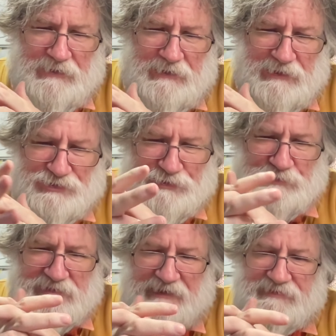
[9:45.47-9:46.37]

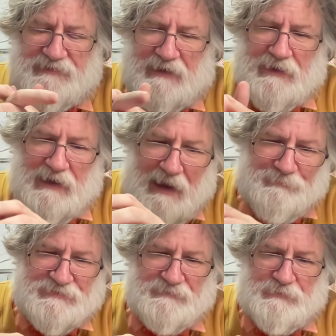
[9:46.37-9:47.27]
issues led to the
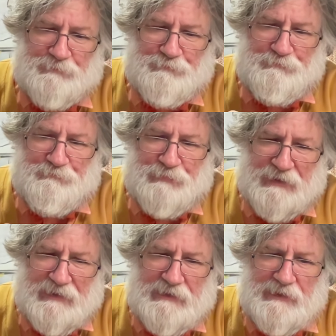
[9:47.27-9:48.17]
collapse of the
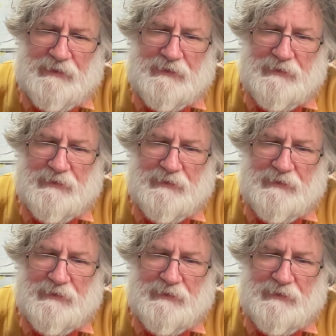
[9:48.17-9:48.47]
plea